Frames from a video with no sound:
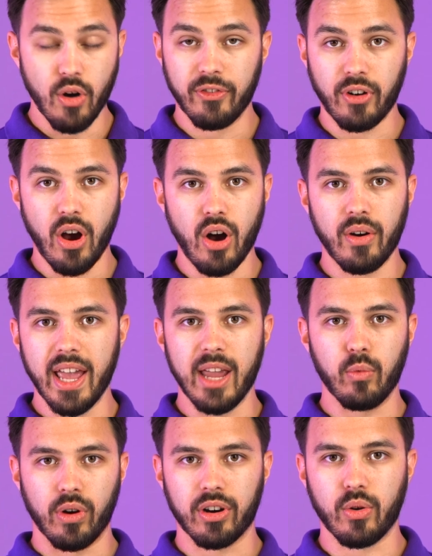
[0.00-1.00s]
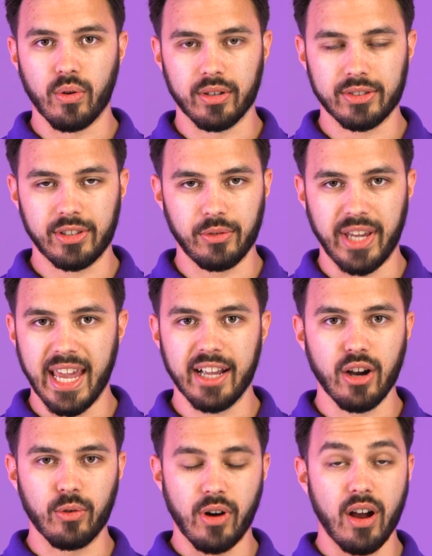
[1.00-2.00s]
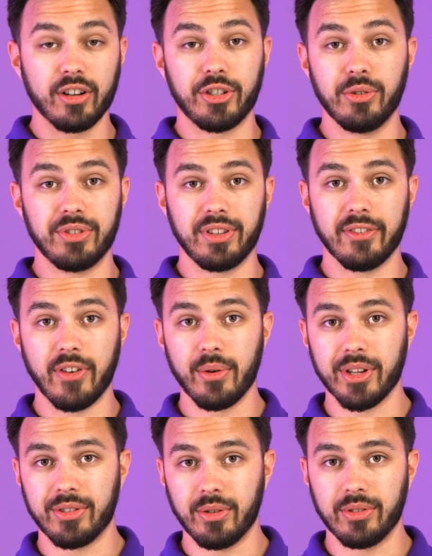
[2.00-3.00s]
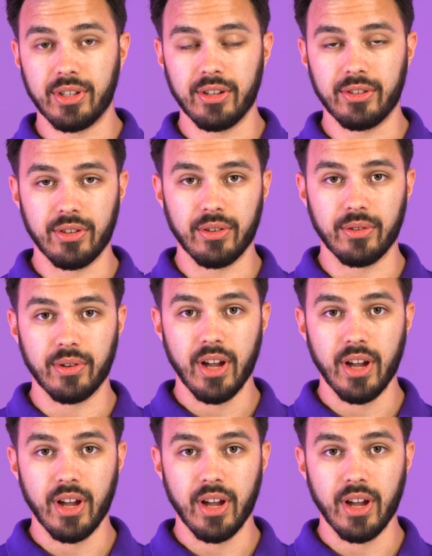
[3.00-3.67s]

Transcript: overall, a workhorse. You can't go wrong choosing the Focus UC2.